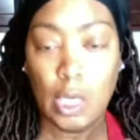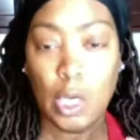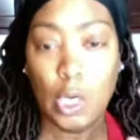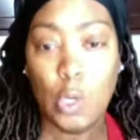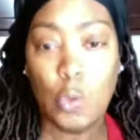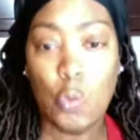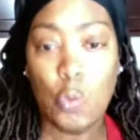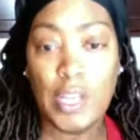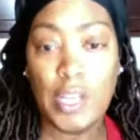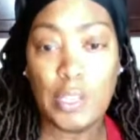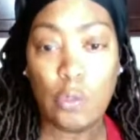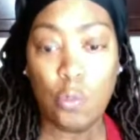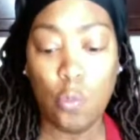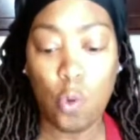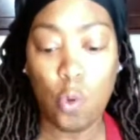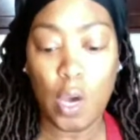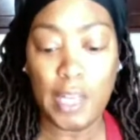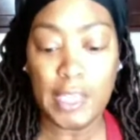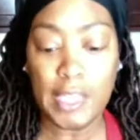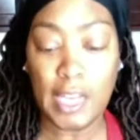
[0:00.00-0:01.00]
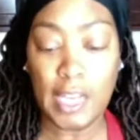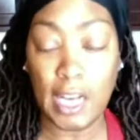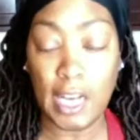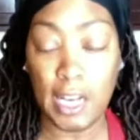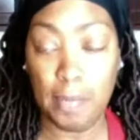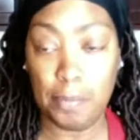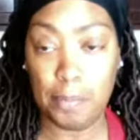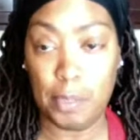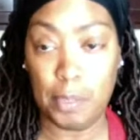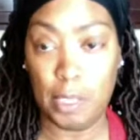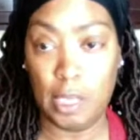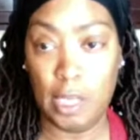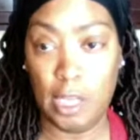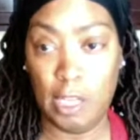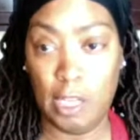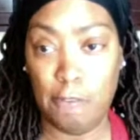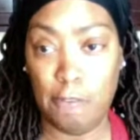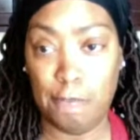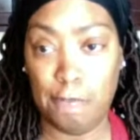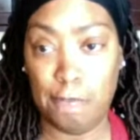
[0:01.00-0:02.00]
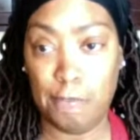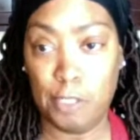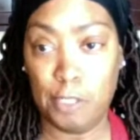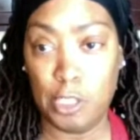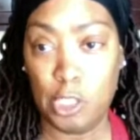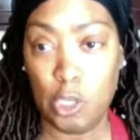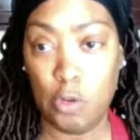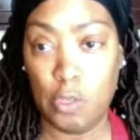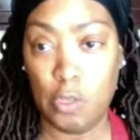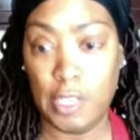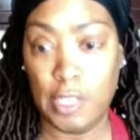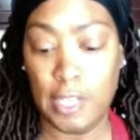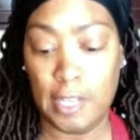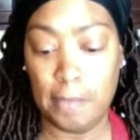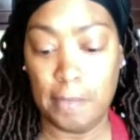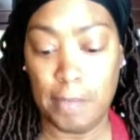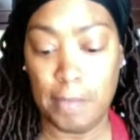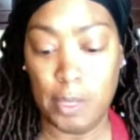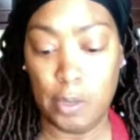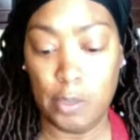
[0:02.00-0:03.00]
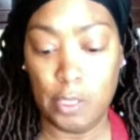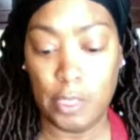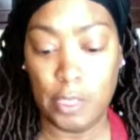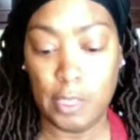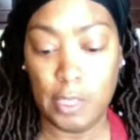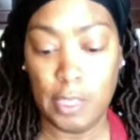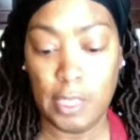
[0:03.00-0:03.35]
with 1 cup of coconut milk.